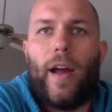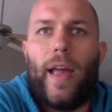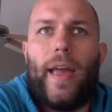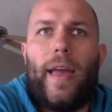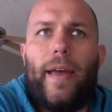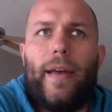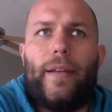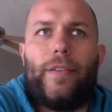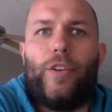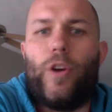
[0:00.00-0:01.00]

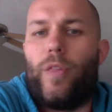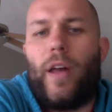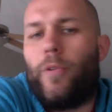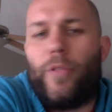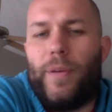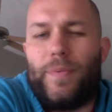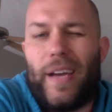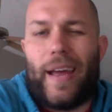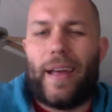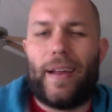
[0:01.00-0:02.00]
And the other theme's
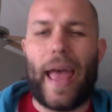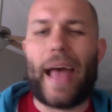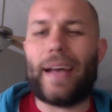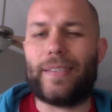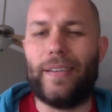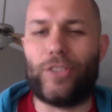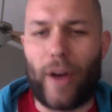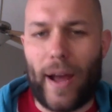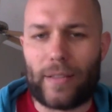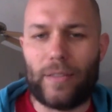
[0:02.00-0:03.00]
not as
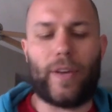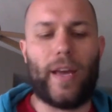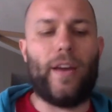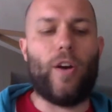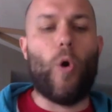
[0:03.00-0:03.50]
attractive, okay?